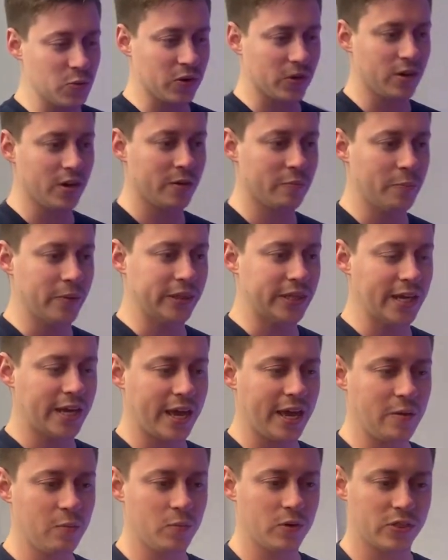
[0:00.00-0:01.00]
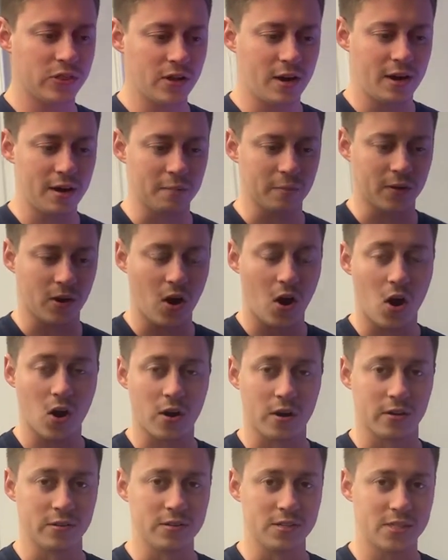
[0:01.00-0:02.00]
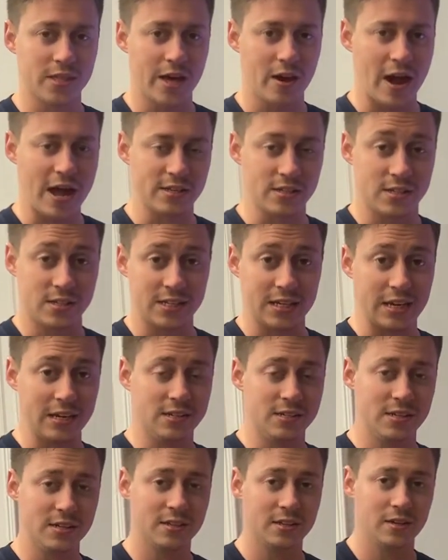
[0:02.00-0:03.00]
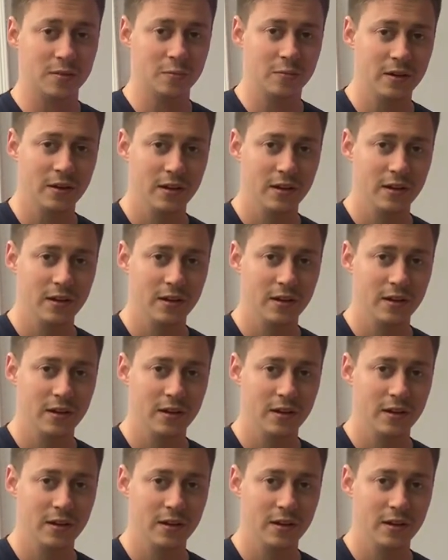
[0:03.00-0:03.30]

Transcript: were good, but they came with um, cards that had seeds in them.